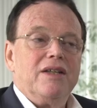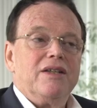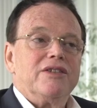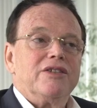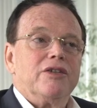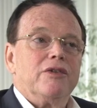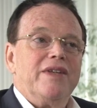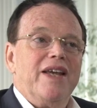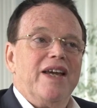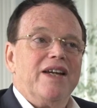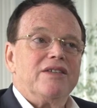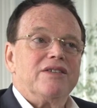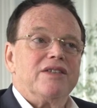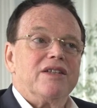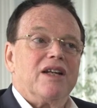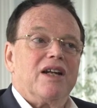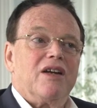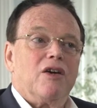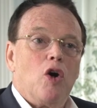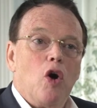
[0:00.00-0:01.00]
So there's
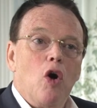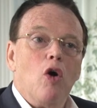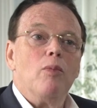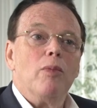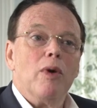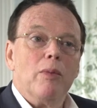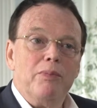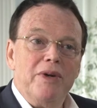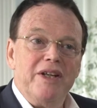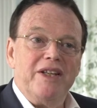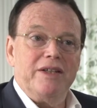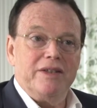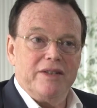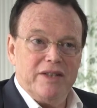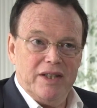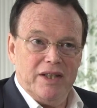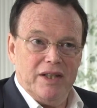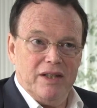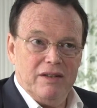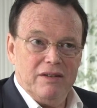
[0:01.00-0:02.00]
a
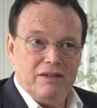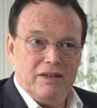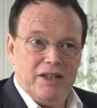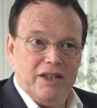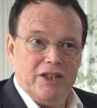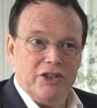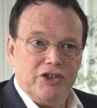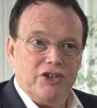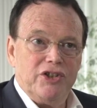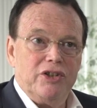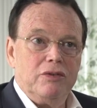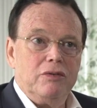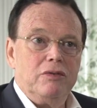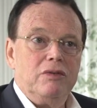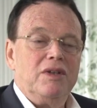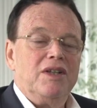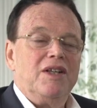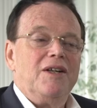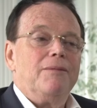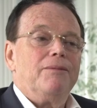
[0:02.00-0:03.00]
comorbidity issue,
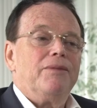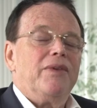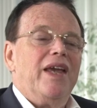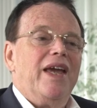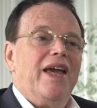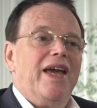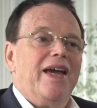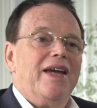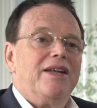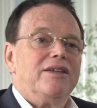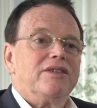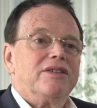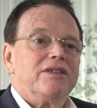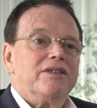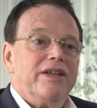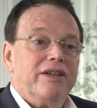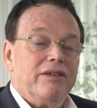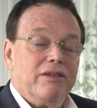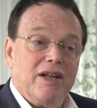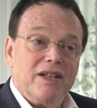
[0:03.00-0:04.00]
and
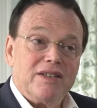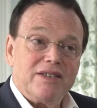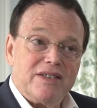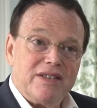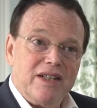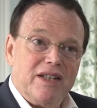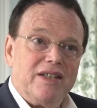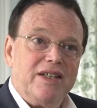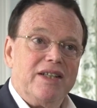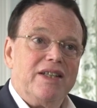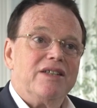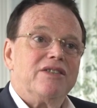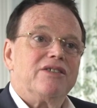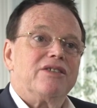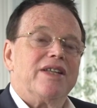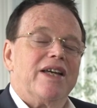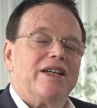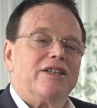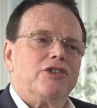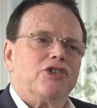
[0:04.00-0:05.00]
there are studies
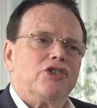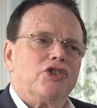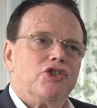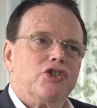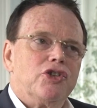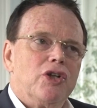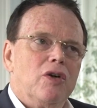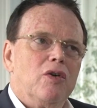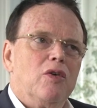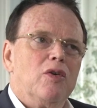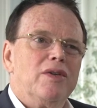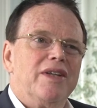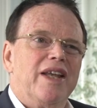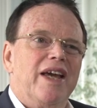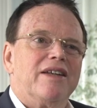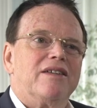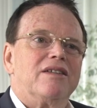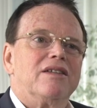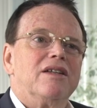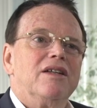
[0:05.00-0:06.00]
that show
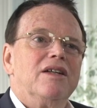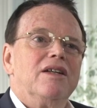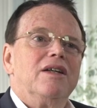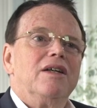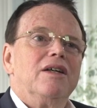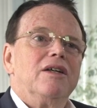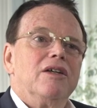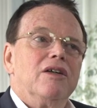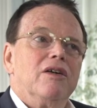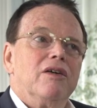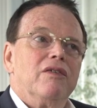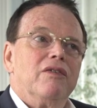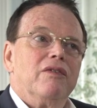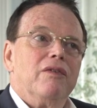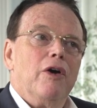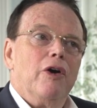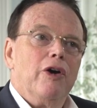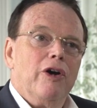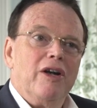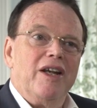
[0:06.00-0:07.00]
that
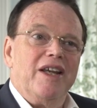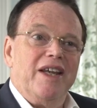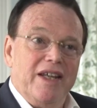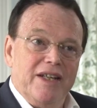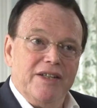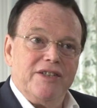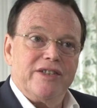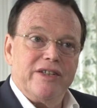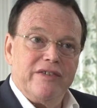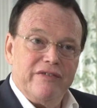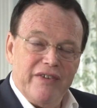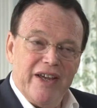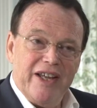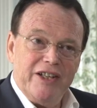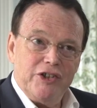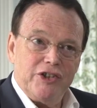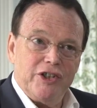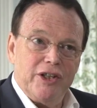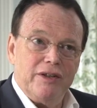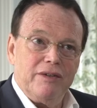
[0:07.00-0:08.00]
early
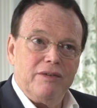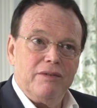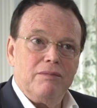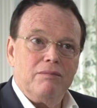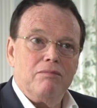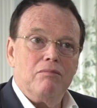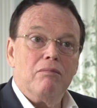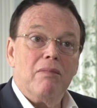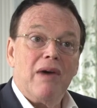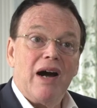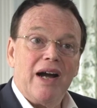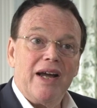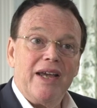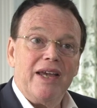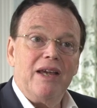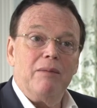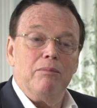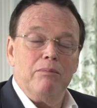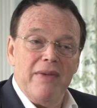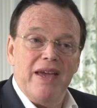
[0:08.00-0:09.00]
intervention
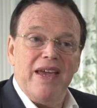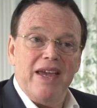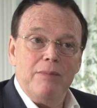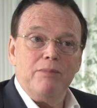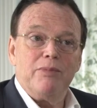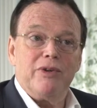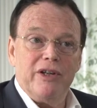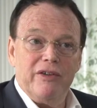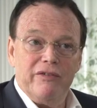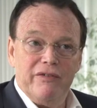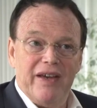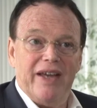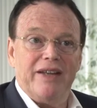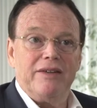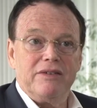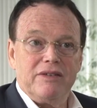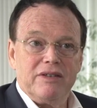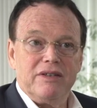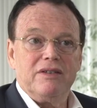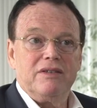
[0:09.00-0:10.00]
may
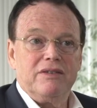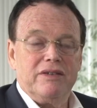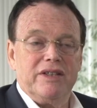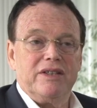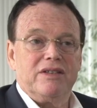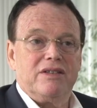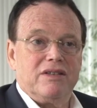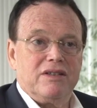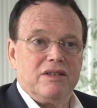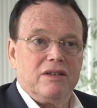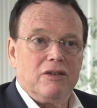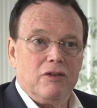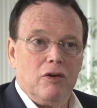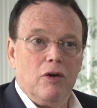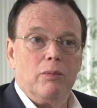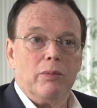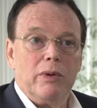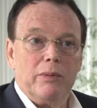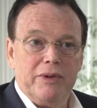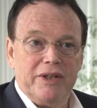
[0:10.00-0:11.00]
prevent this
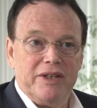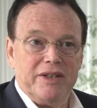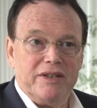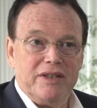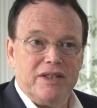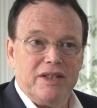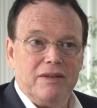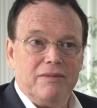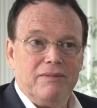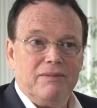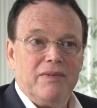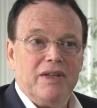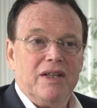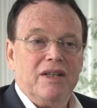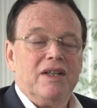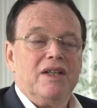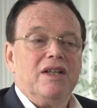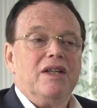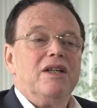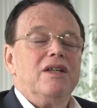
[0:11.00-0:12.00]
comorbidity.
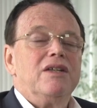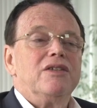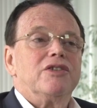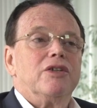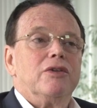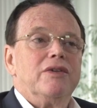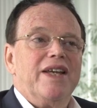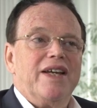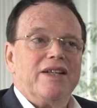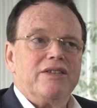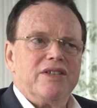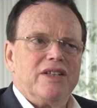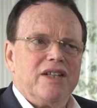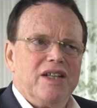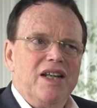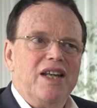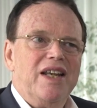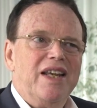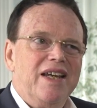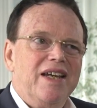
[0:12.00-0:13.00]
So there's a
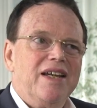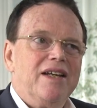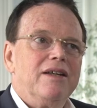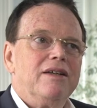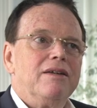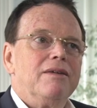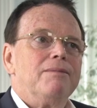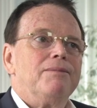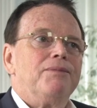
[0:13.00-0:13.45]
clear